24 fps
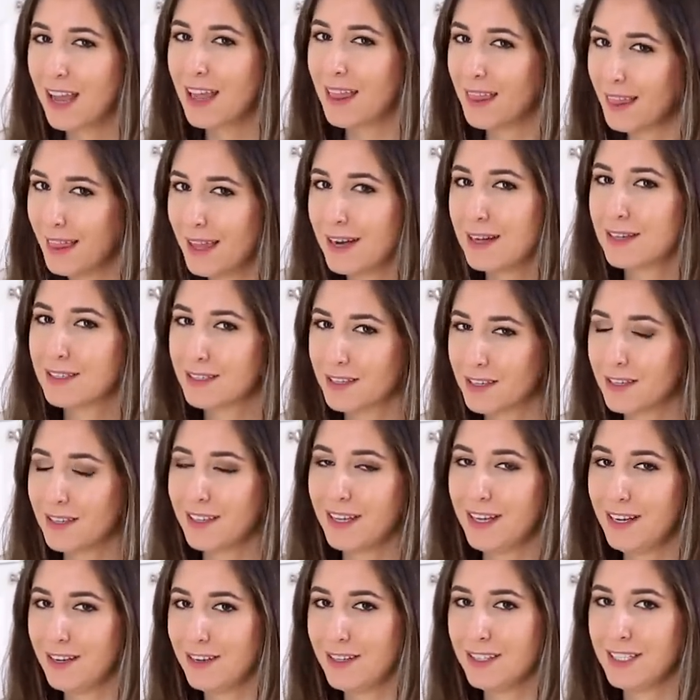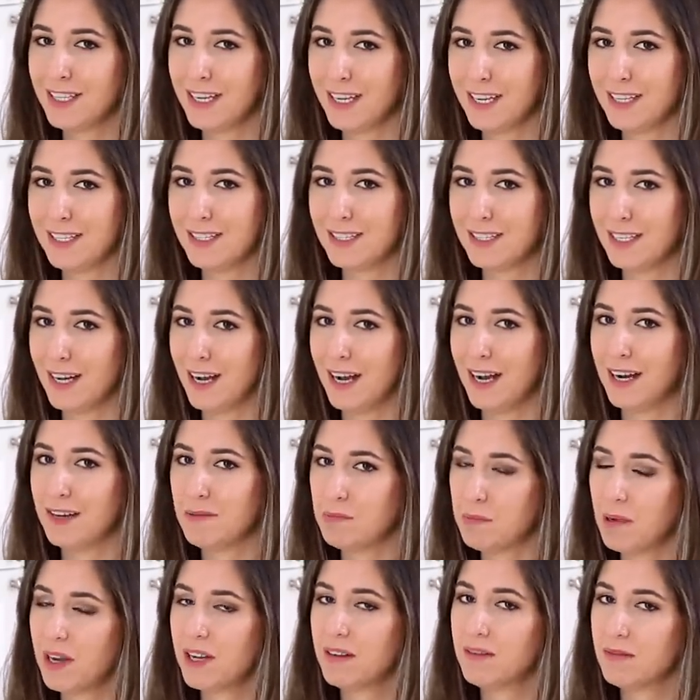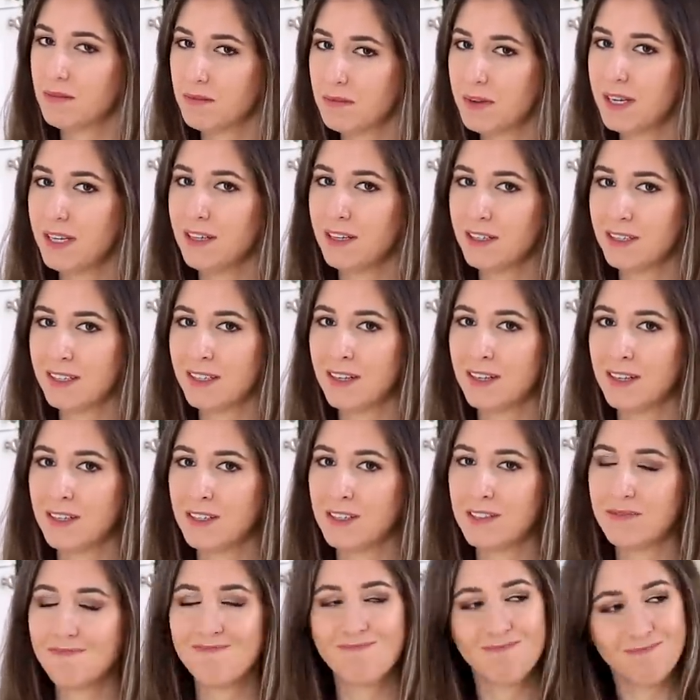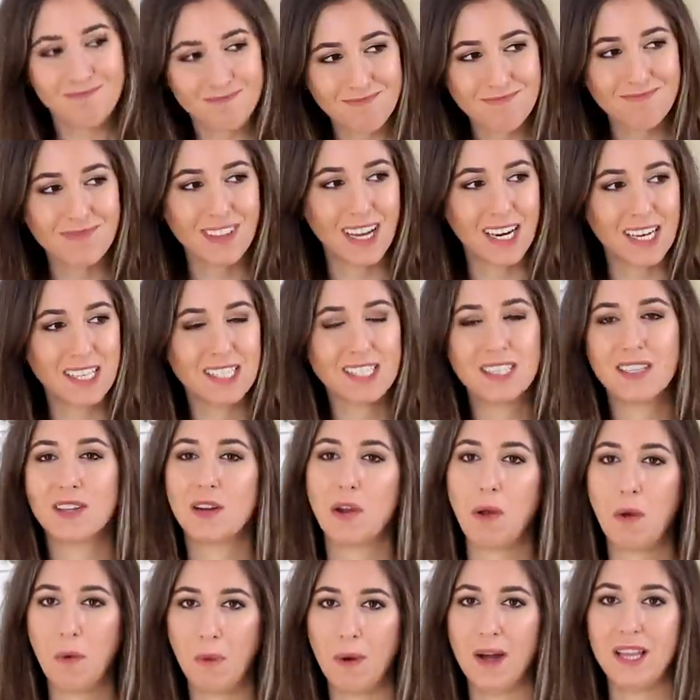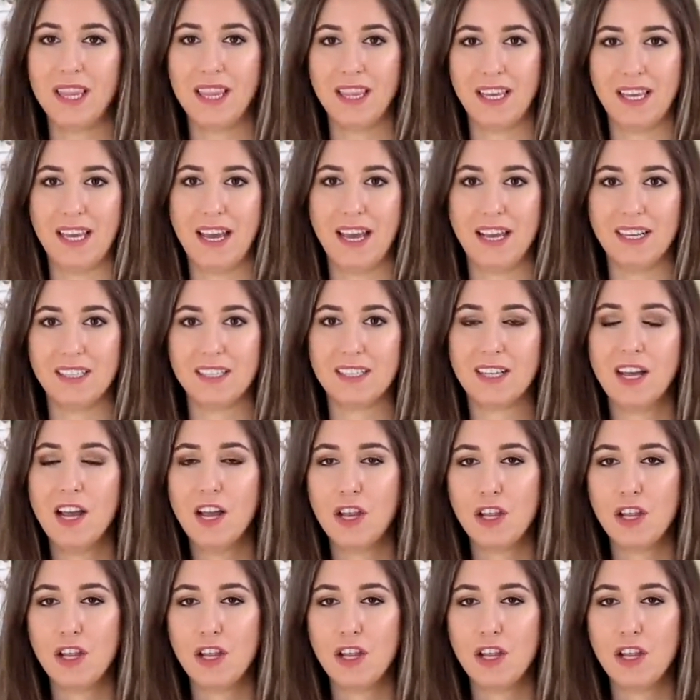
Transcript: that it's clean on the inside, but we all know that isn't quite the case.